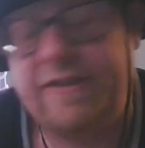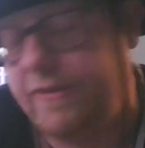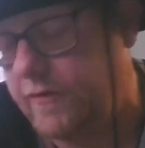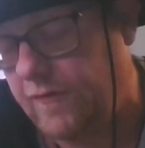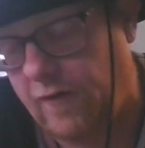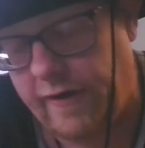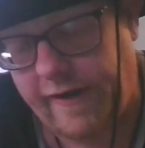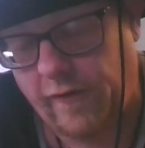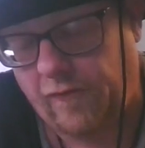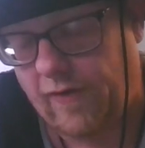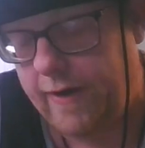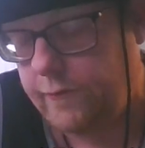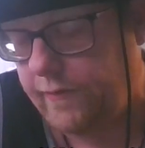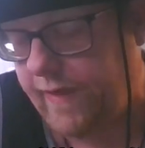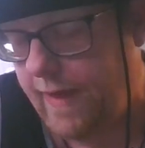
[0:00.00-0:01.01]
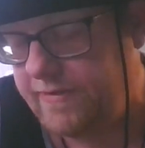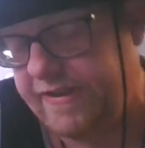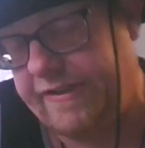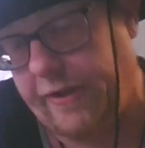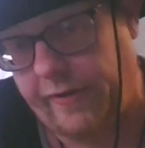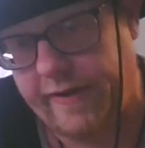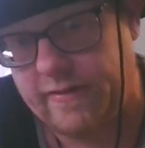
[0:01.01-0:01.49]
She was very dear friends with them. She
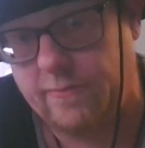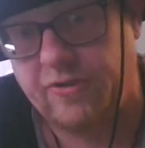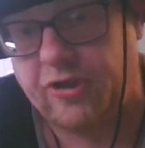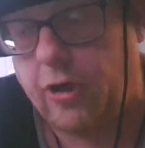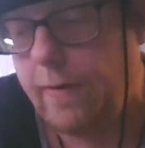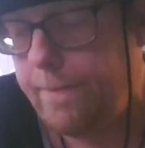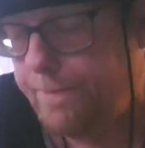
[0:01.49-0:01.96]
still is, I'm sure.